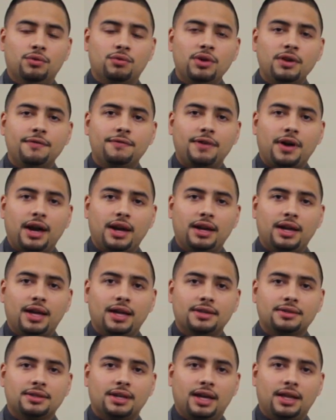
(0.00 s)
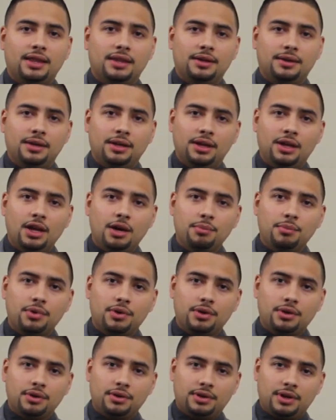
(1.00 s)
you refinance and
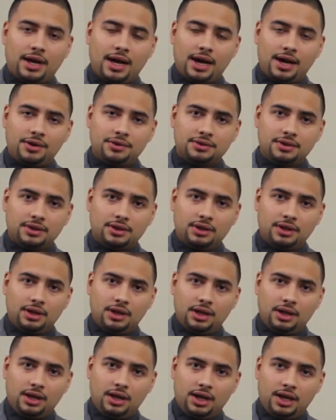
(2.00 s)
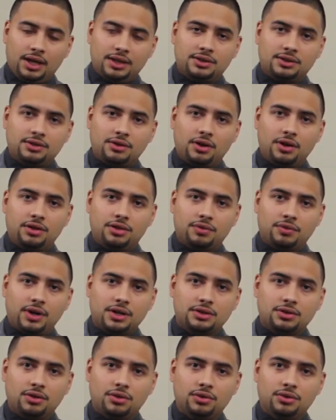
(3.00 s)
the house hits certain
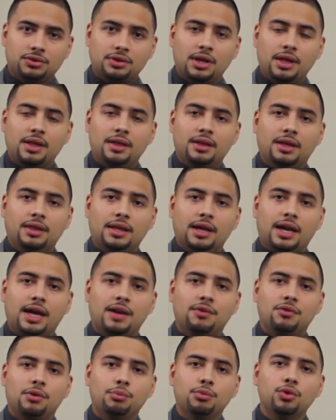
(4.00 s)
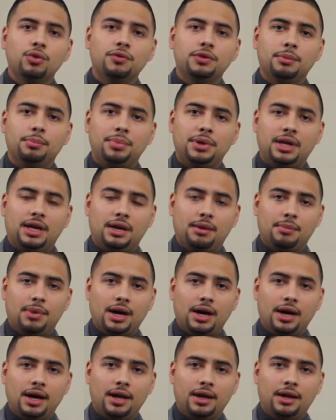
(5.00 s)
thresholds, then they can remove the
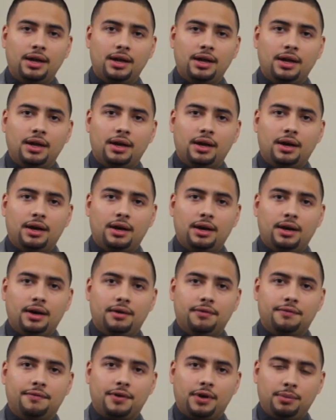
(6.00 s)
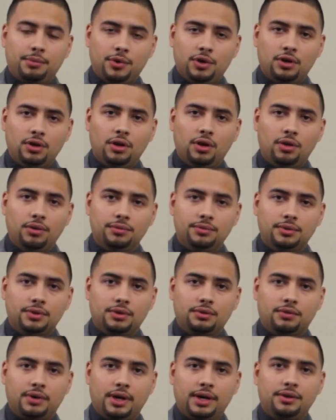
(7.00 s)
PMI from your loan,
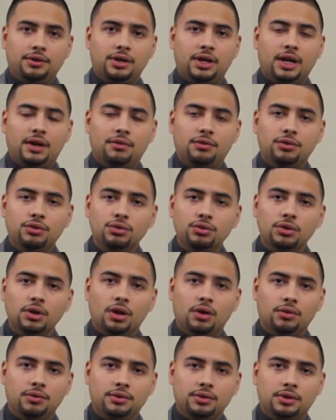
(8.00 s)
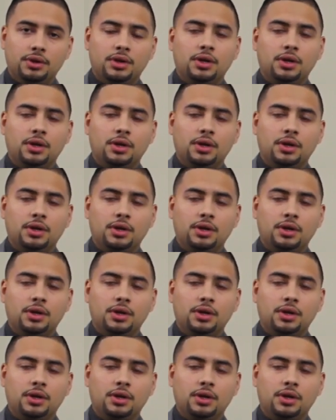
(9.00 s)
right? You get a new loan.